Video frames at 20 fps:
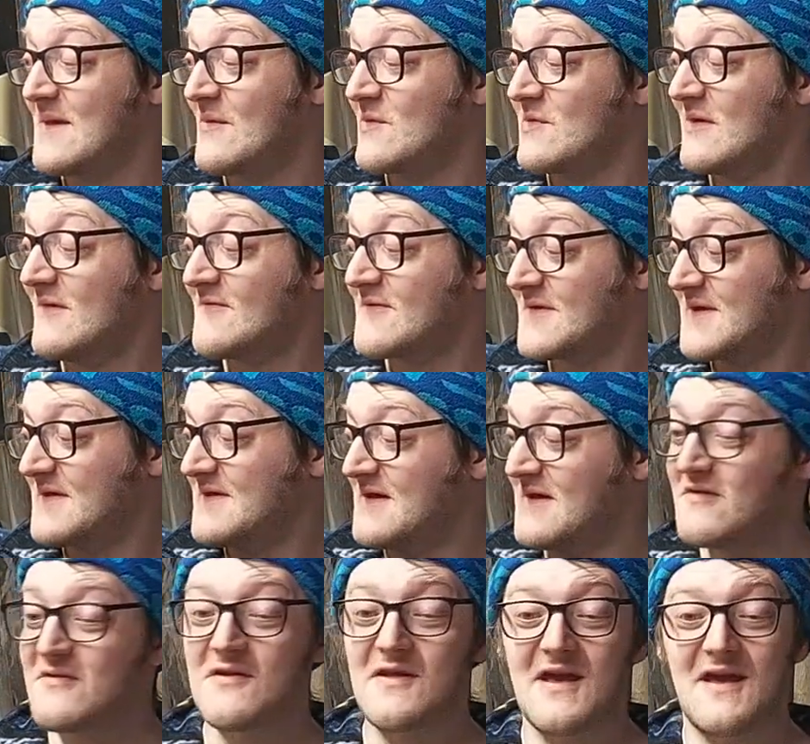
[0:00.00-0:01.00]
I would love to
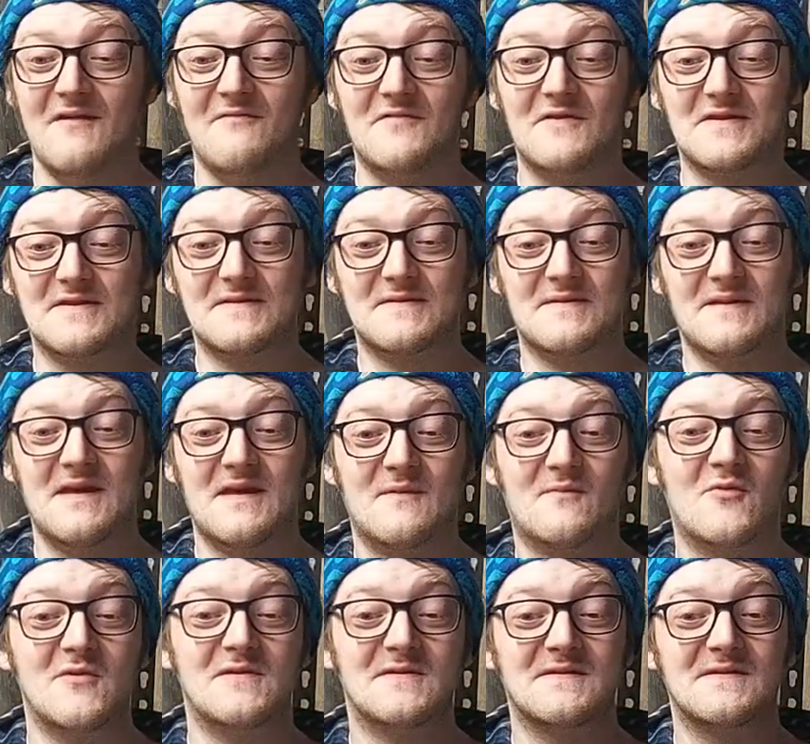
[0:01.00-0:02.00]
continue to have this kind
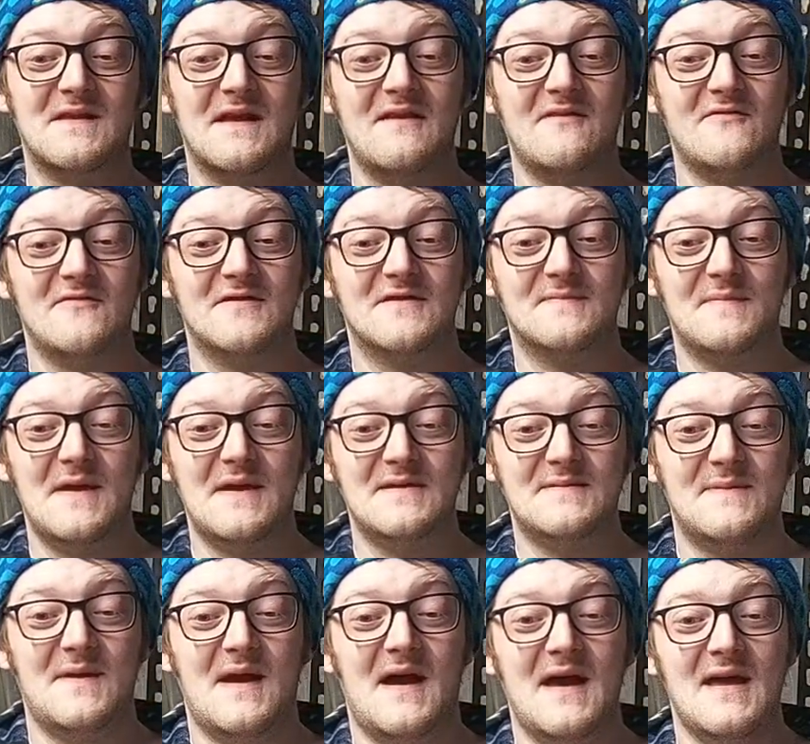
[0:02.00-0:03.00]
of presentation
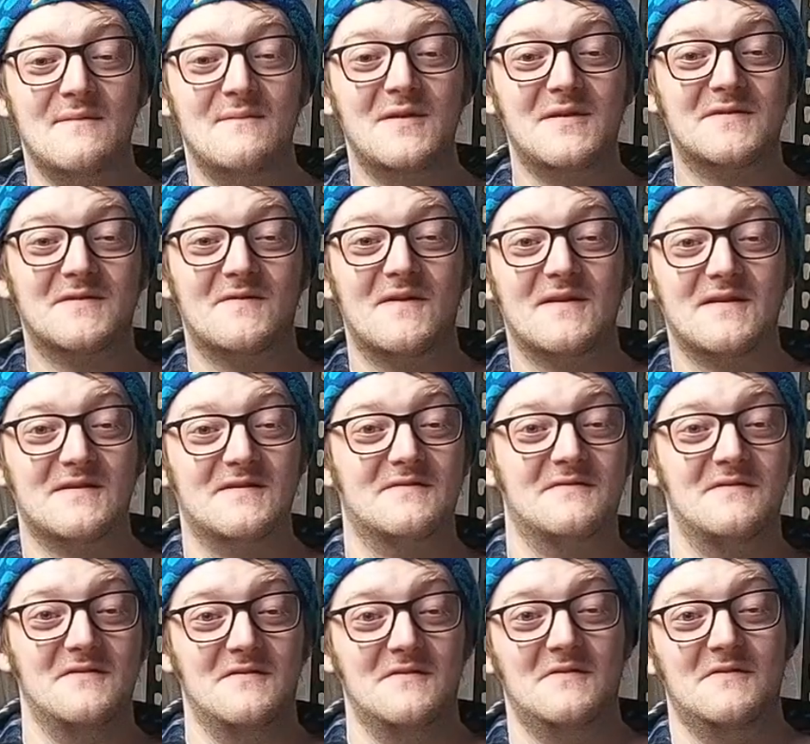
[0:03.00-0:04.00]
space behind me so I can